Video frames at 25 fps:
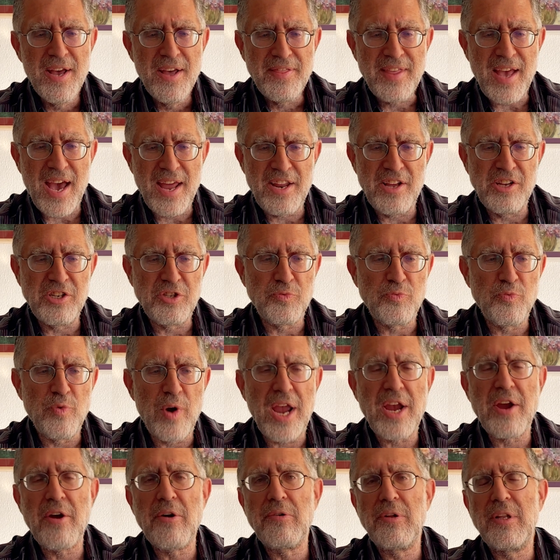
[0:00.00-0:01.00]
that is
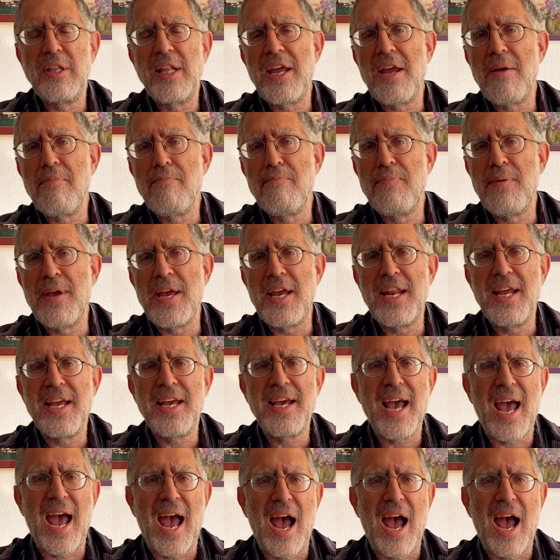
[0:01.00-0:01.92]
regularly beating